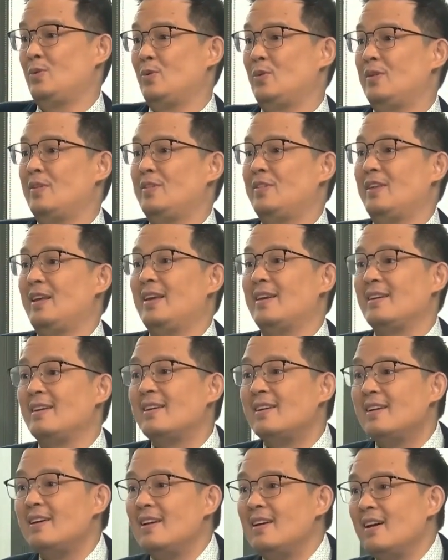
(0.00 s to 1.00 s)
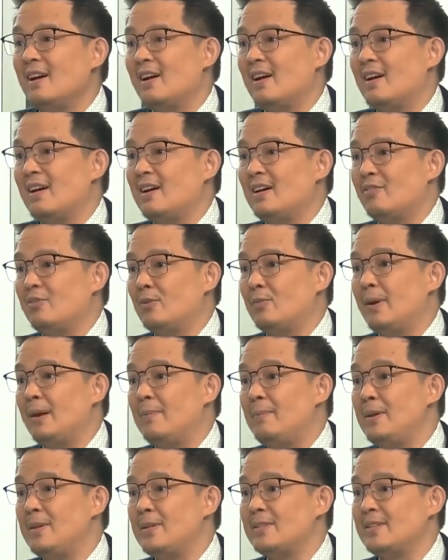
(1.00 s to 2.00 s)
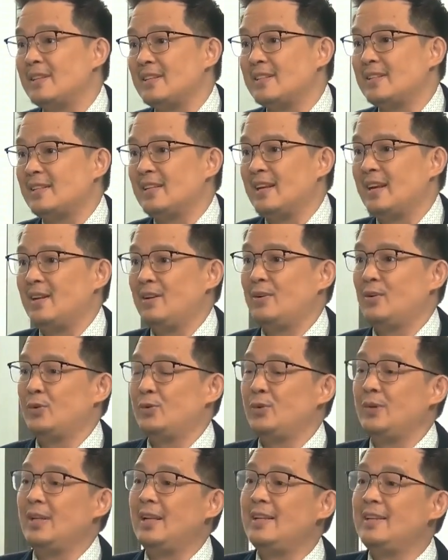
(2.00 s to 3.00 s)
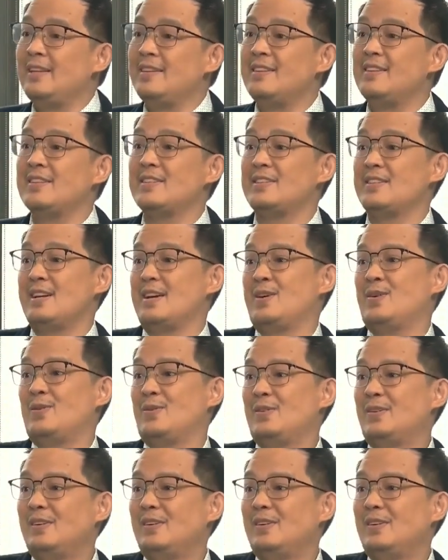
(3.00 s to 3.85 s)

one thing?" uh, for my business and I don't really need this now.